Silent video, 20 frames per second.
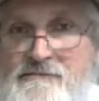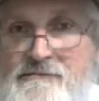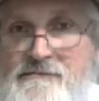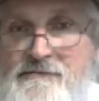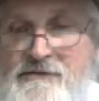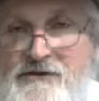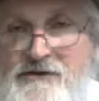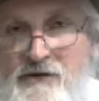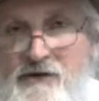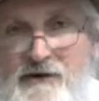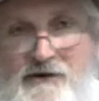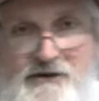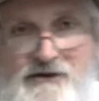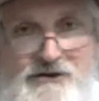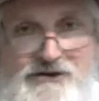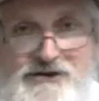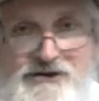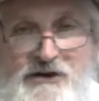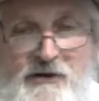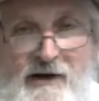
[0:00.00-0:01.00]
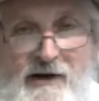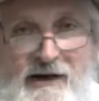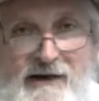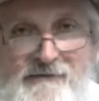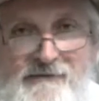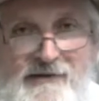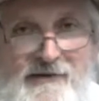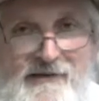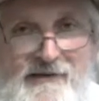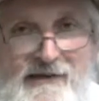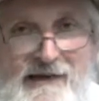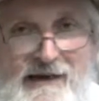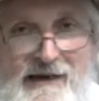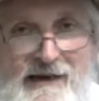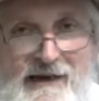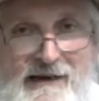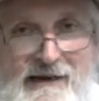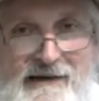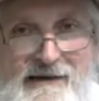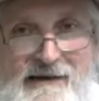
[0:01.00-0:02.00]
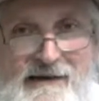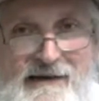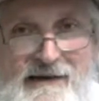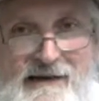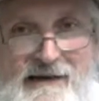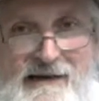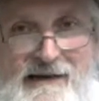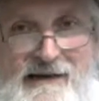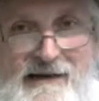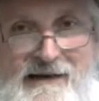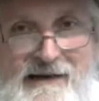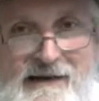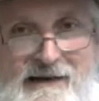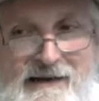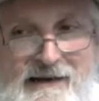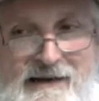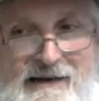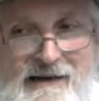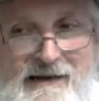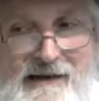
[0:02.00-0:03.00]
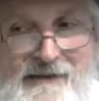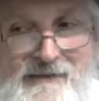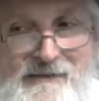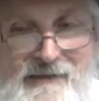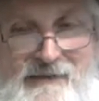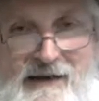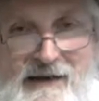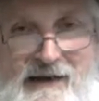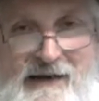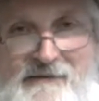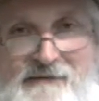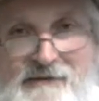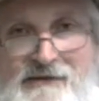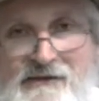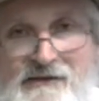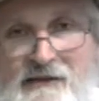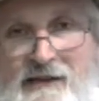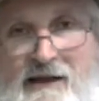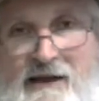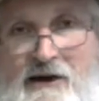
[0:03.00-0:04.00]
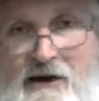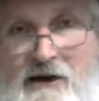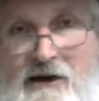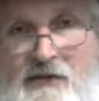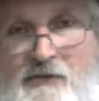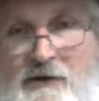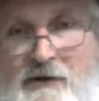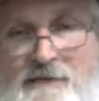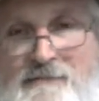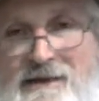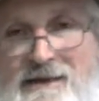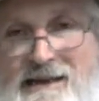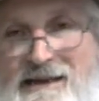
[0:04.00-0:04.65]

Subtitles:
Nor did Yeshua ever say that the heavens and the earth would be